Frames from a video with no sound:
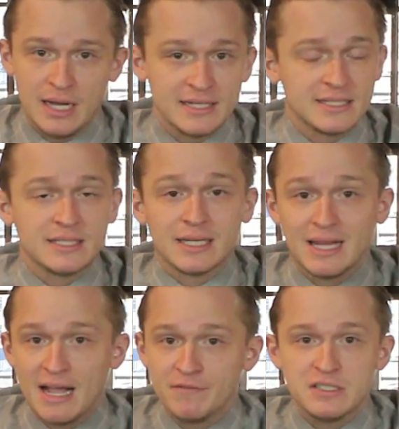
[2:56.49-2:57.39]
as I said,
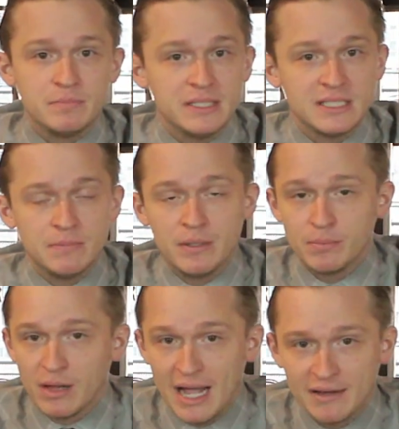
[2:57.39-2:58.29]
life is busy,
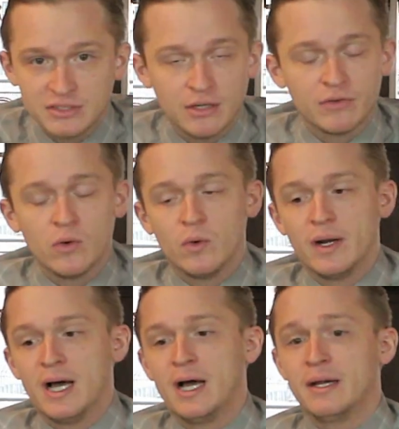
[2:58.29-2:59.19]
people have stuff going
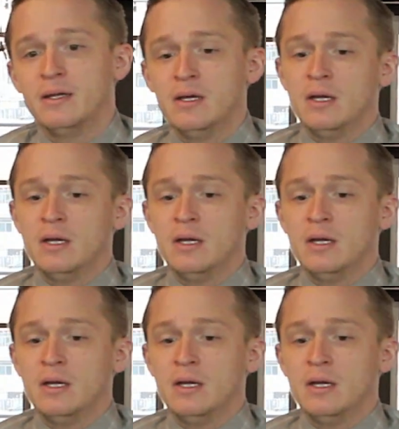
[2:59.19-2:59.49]
on,